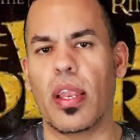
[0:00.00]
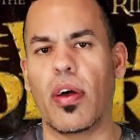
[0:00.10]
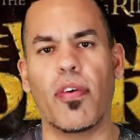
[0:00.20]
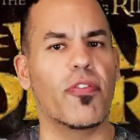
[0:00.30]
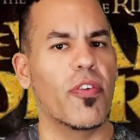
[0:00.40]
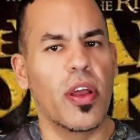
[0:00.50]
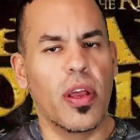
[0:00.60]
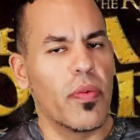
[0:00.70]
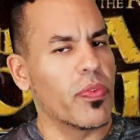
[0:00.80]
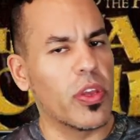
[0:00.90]
I love,
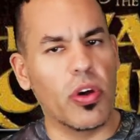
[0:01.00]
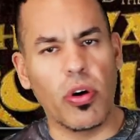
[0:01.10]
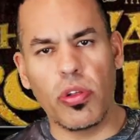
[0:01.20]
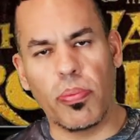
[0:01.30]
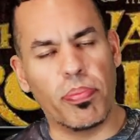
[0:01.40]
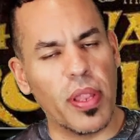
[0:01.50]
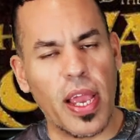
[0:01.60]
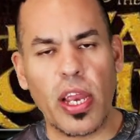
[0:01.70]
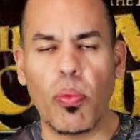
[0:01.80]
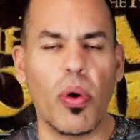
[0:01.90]
the
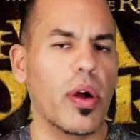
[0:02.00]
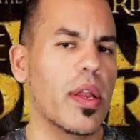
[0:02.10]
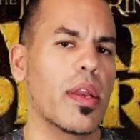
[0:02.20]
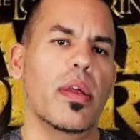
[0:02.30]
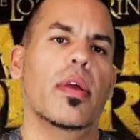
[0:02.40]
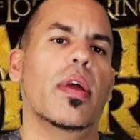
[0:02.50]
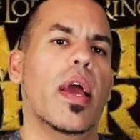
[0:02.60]
Blade one